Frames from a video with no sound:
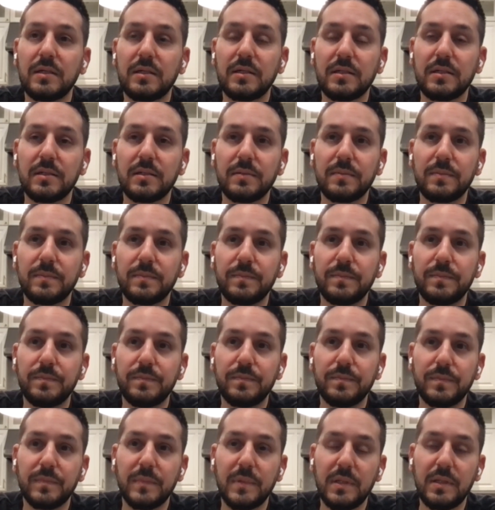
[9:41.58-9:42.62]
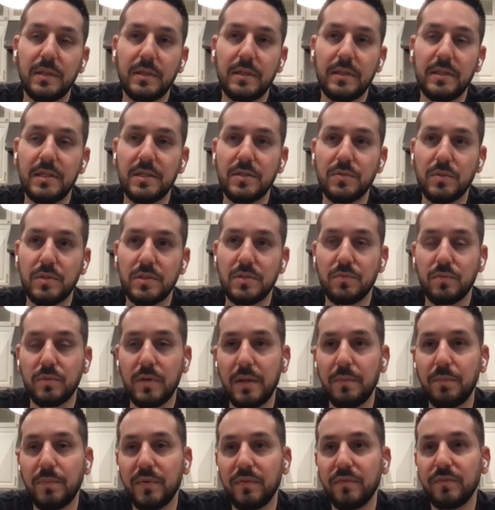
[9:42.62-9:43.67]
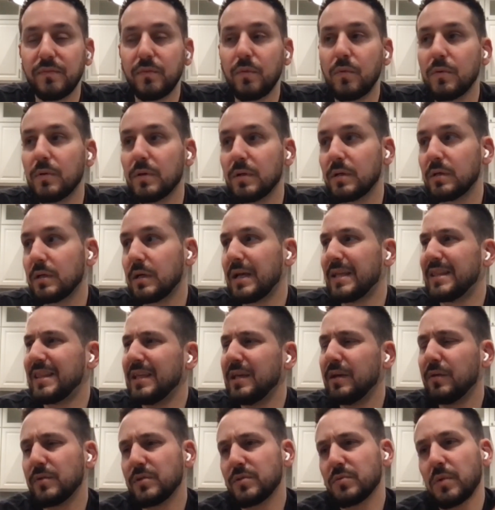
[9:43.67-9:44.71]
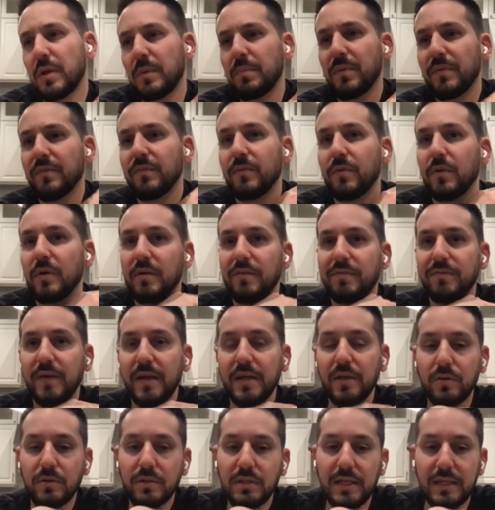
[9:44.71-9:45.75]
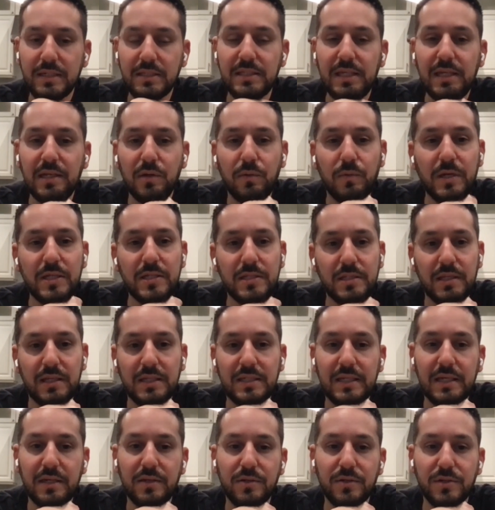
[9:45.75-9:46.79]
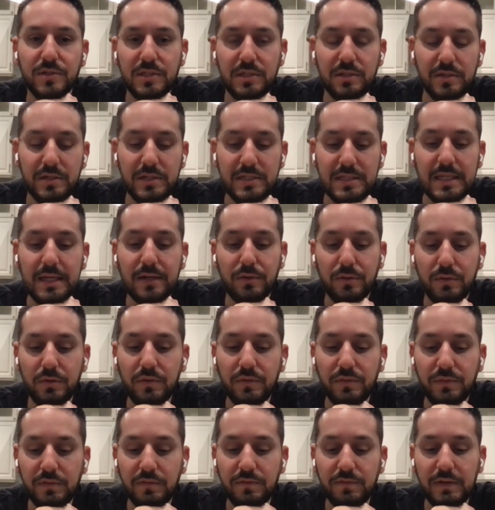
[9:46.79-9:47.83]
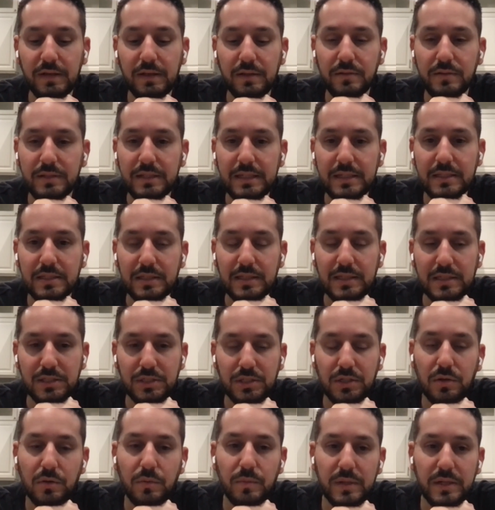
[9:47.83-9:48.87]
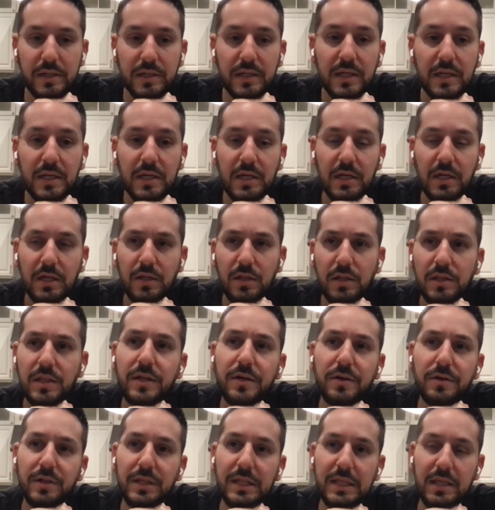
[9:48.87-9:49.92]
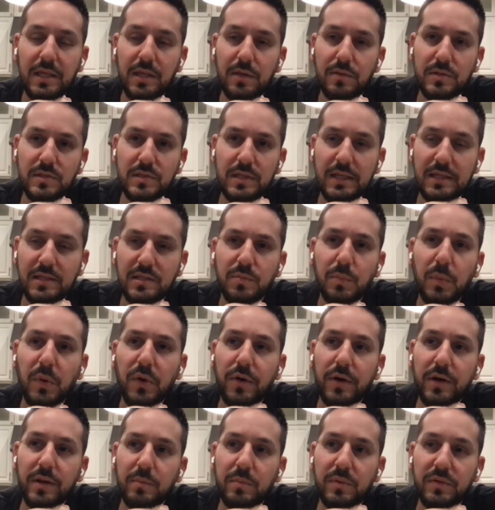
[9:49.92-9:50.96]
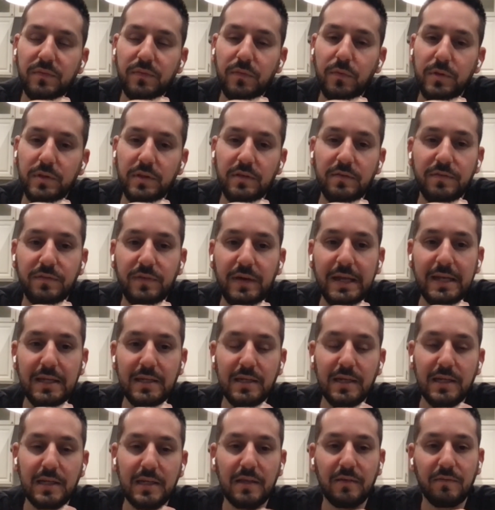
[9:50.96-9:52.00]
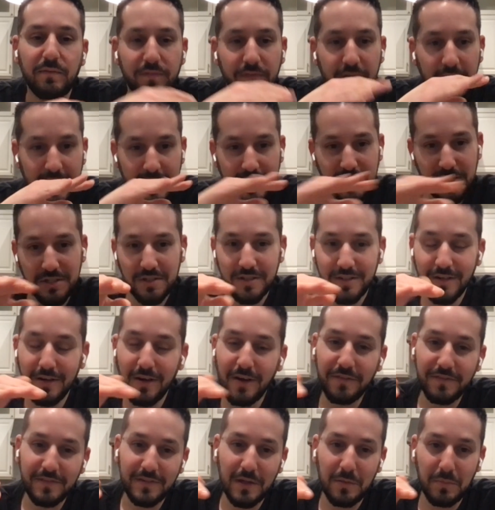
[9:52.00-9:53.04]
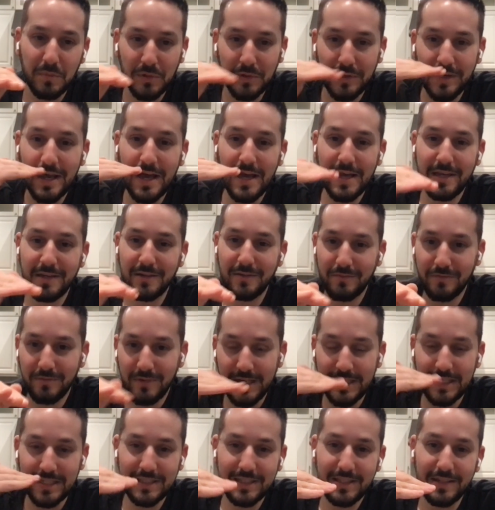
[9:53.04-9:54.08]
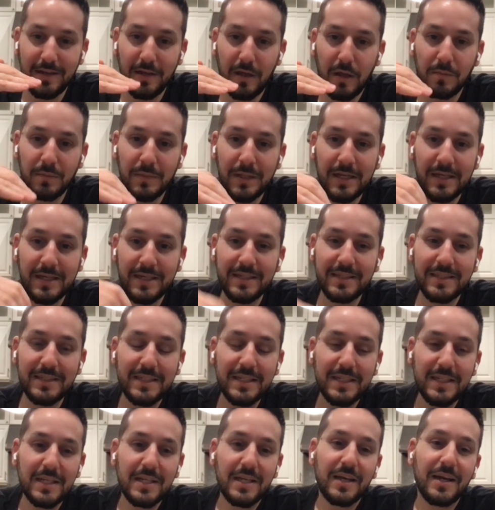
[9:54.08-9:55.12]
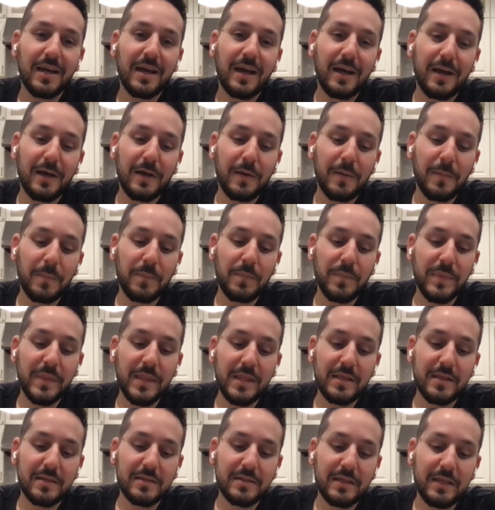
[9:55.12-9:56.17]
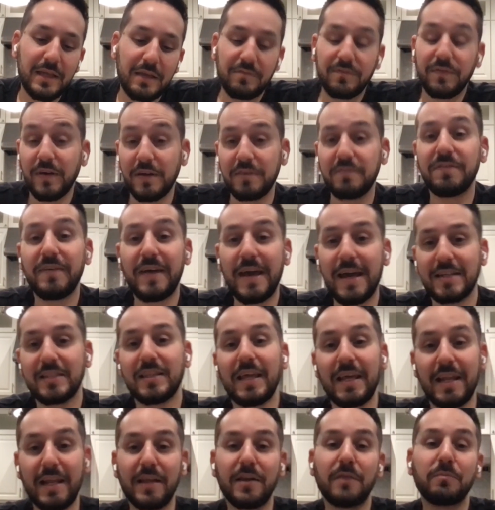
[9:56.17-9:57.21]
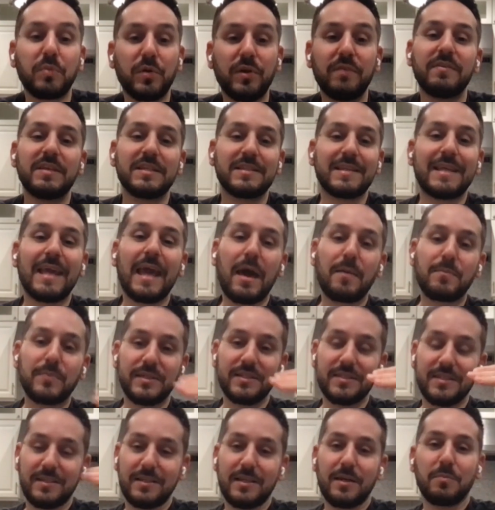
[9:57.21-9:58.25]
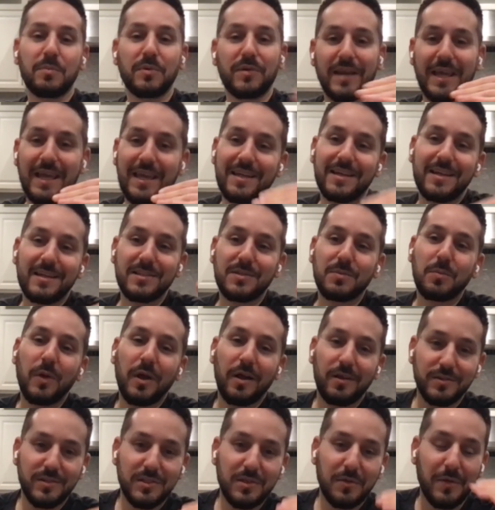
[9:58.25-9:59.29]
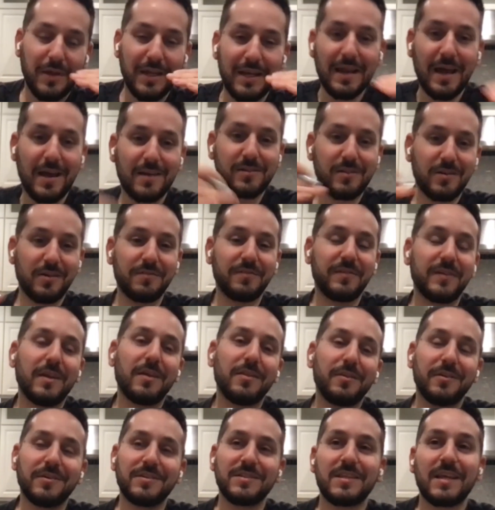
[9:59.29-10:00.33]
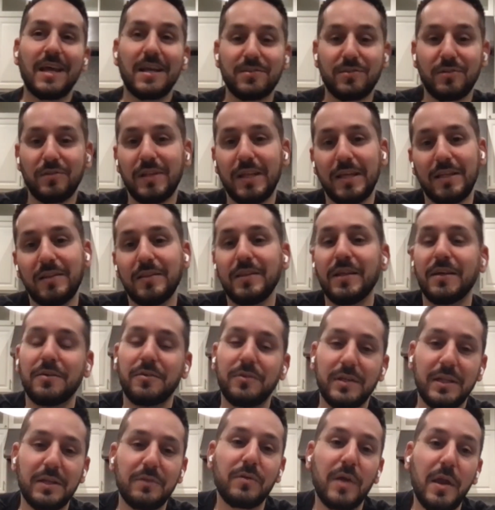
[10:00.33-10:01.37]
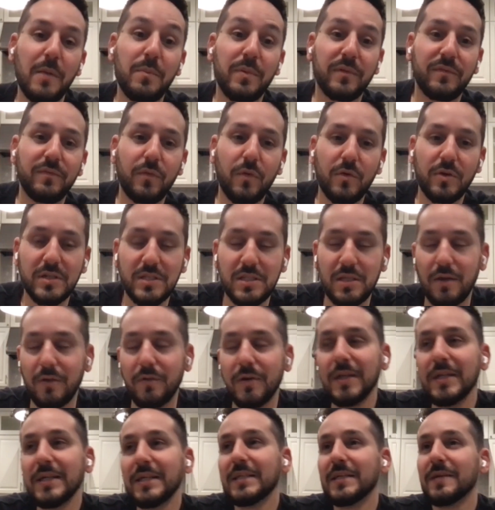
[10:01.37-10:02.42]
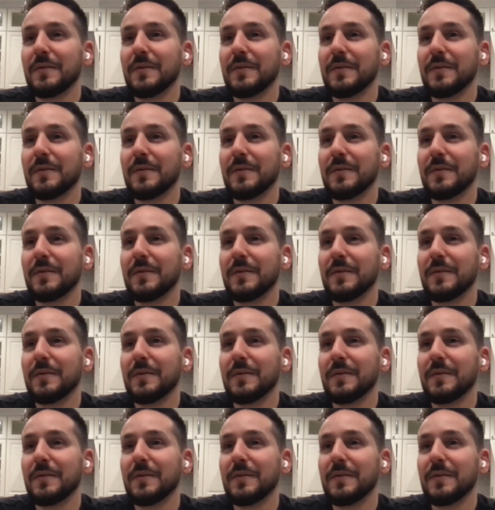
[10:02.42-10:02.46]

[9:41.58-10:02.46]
um, this was right before I think it was right before a fight on like Dana White's contender series. I don't know if you follow that that show, but literally he was like sparring before the fight and he fractured off number nine right at the gum line. Um, and fun fact, that had previously happened to number eight as well. So he knocked off another incisor like literally right before. So,